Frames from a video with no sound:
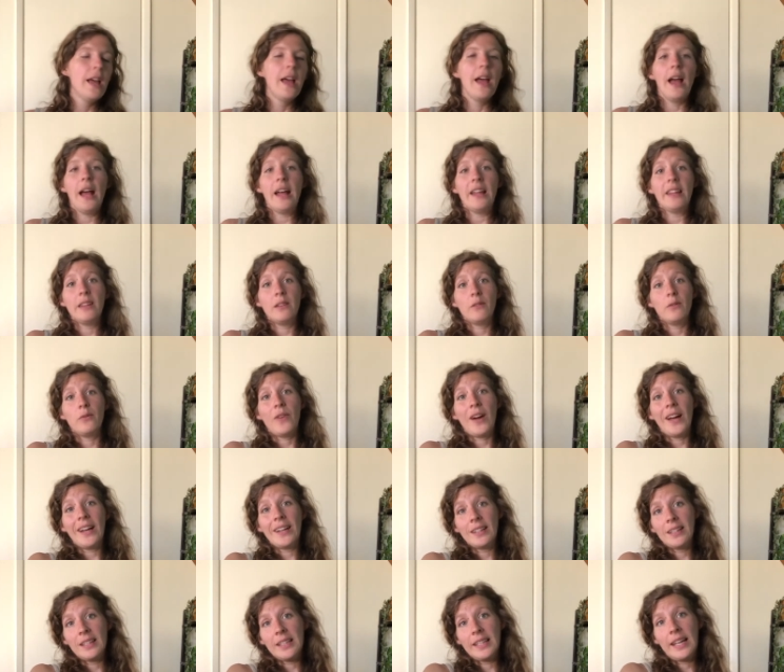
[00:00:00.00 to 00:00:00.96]
And then
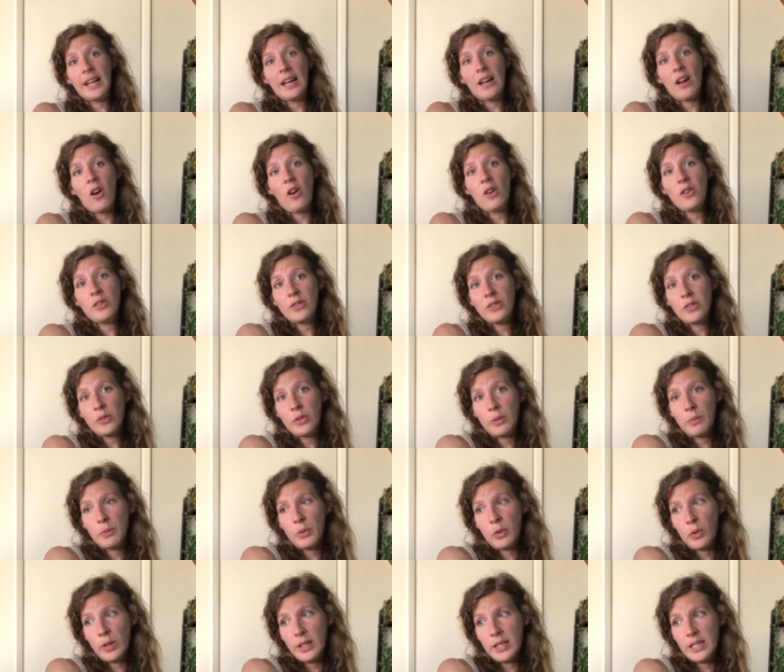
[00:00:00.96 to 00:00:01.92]
finally, I also am
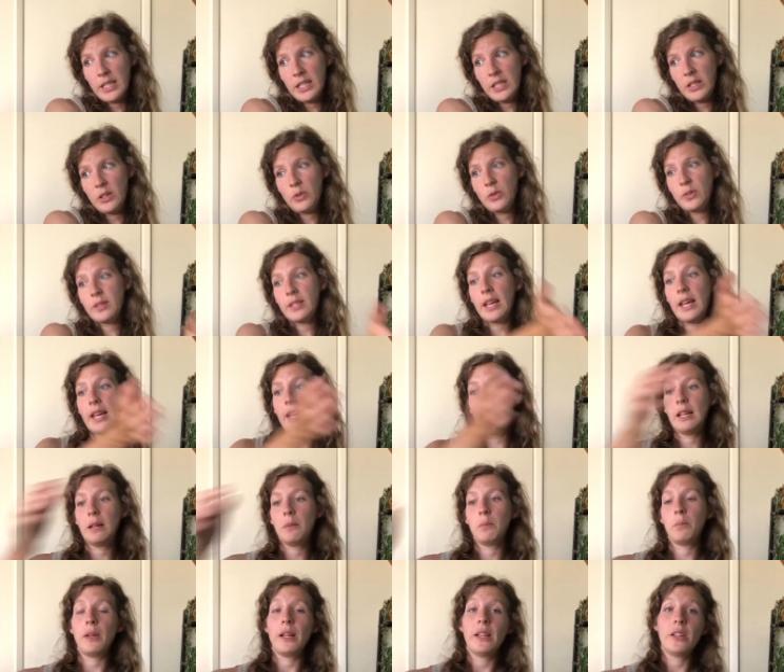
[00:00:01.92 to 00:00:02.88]
going to use
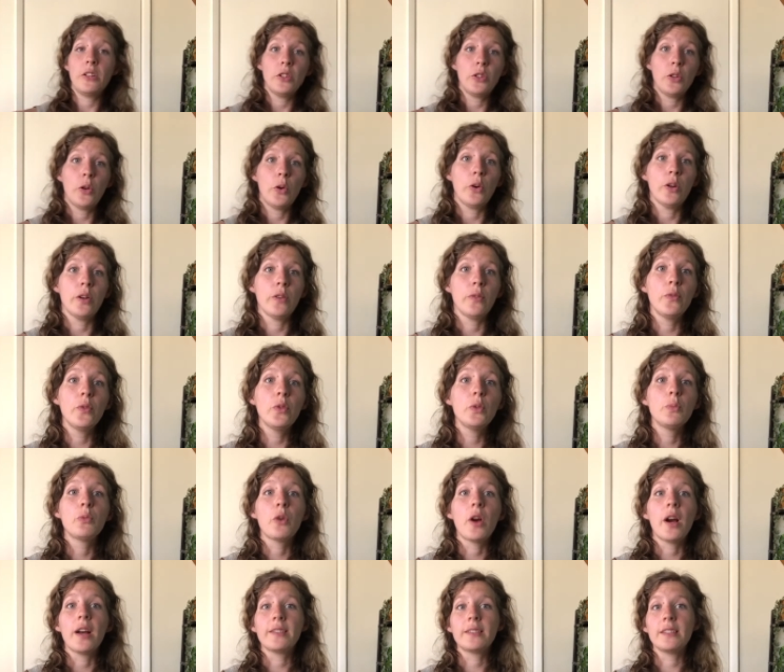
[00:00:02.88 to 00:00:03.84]
a blender or a food
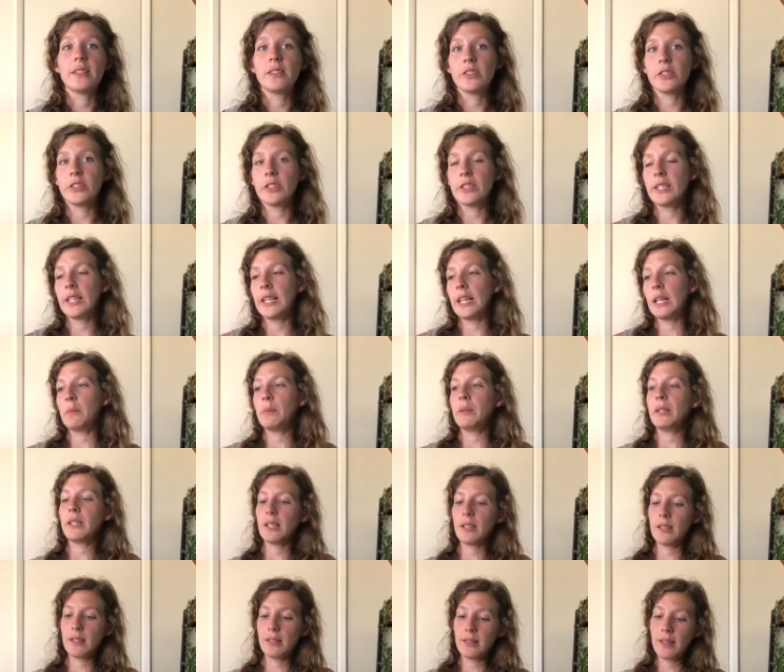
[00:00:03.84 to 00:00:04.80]
processor today
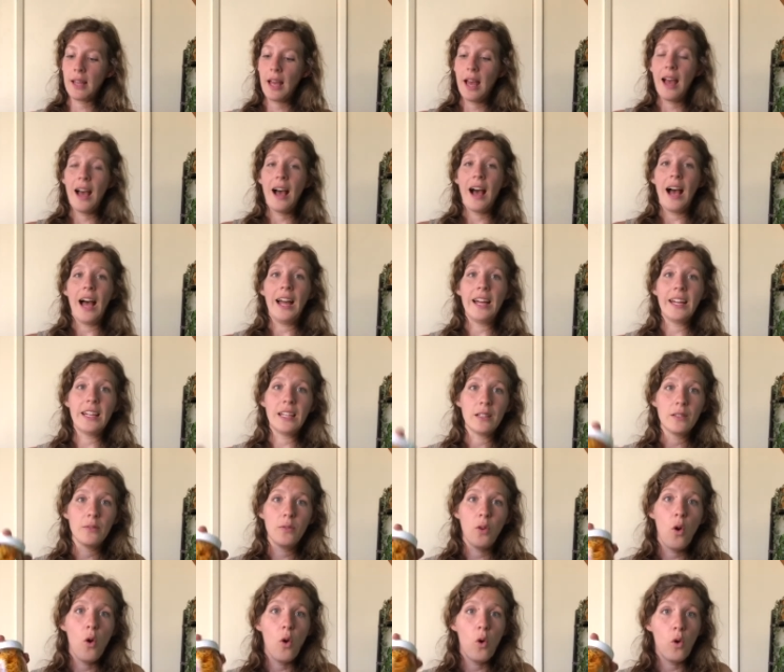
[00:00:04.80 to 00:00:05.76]
because I
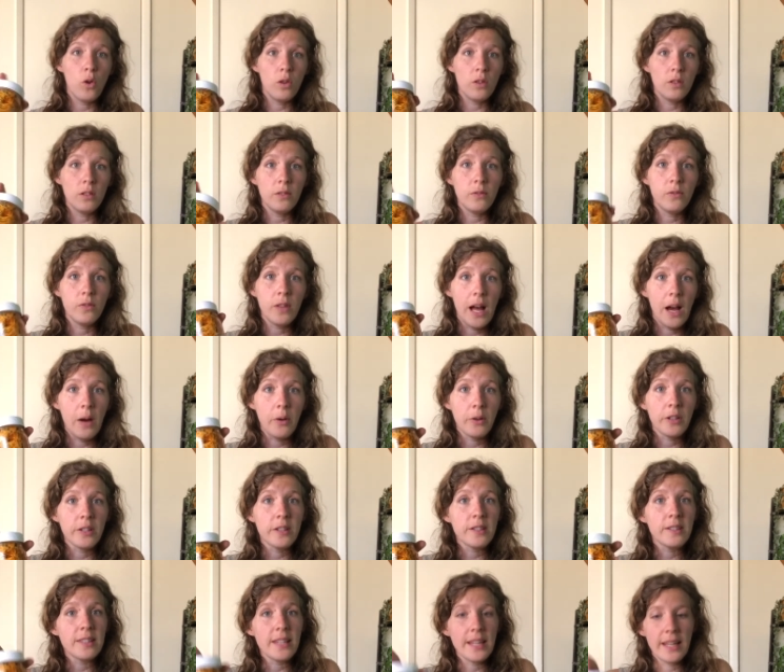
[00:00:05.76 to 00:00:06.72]
have whole
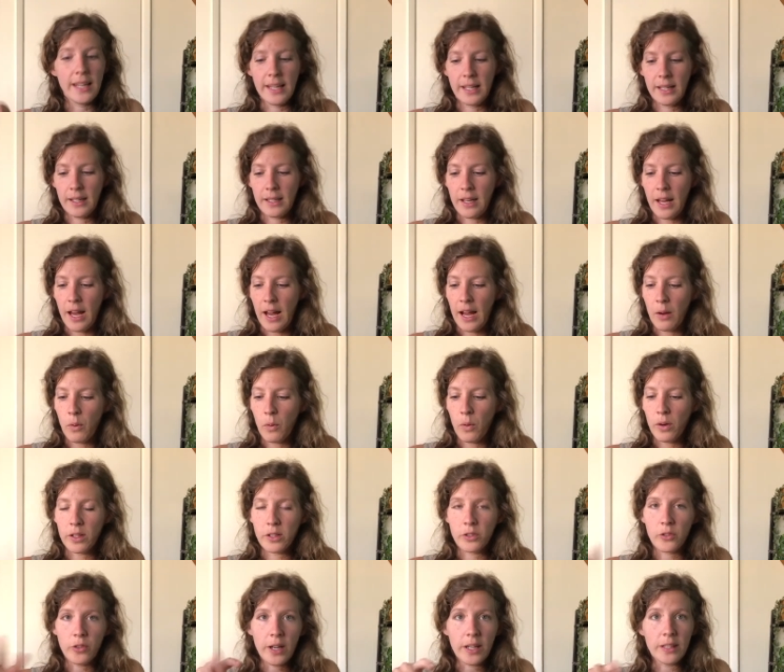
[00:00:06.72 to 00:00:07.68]
flowers and I
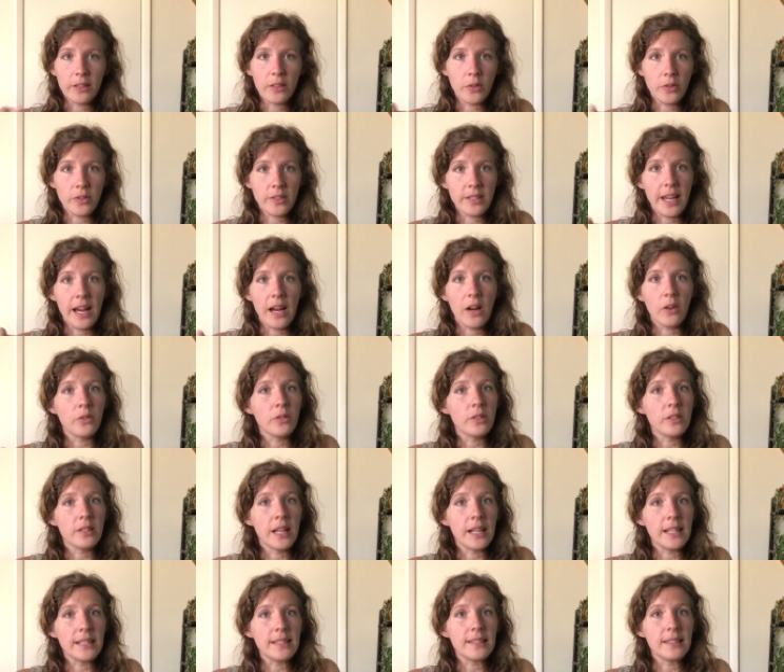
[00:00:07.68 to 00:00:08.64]
want to grind those down
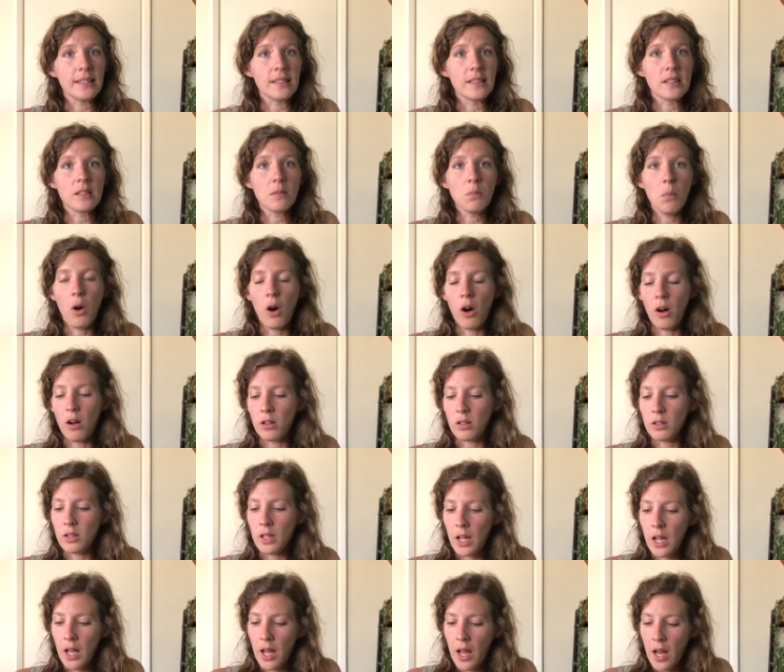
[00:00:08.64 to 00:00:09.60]
nice and small